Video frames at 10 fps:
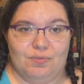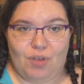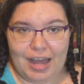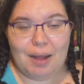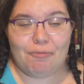
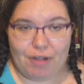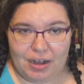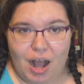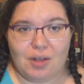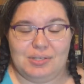right up
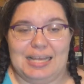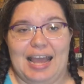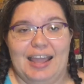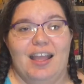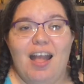front, I'll
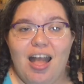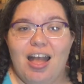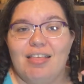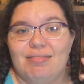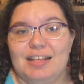say
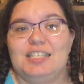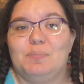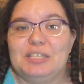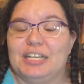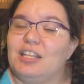this
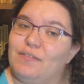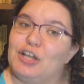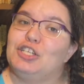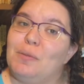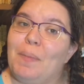particular
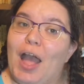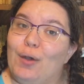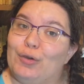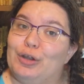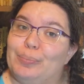version by
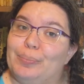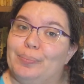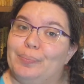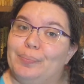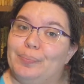
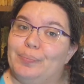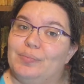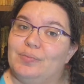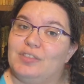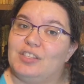Autumn
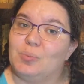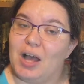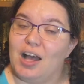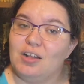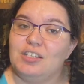de
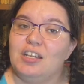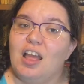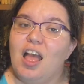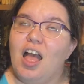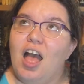Wilde,
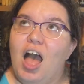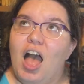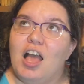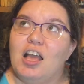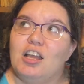
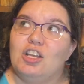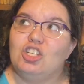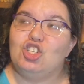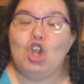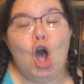
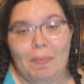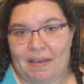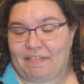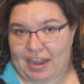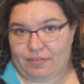not
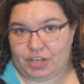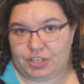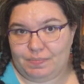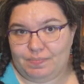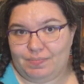my
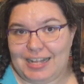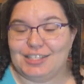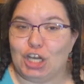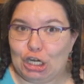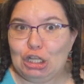favourite.
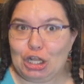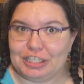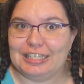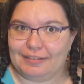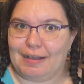It's got a lot
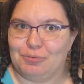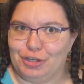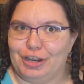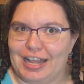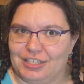to live up
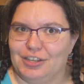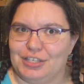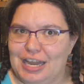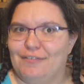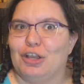to, and so
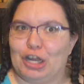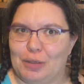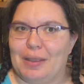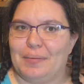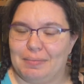it's never going
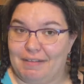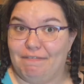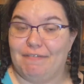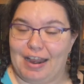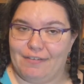to be one of my
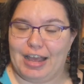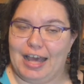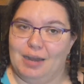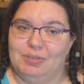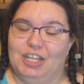favourite
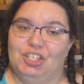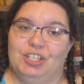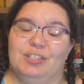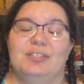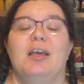
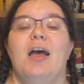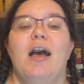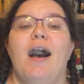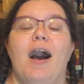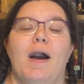adaptations.
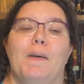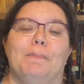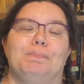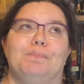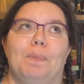
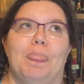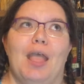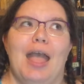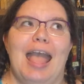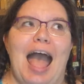
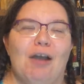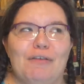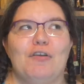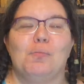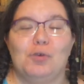
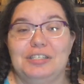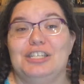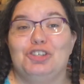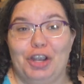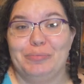However, it was
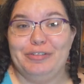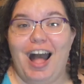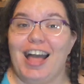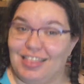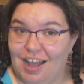
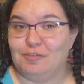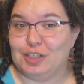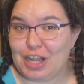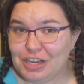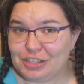enjoyable. I laughed
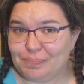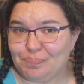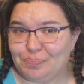a lot.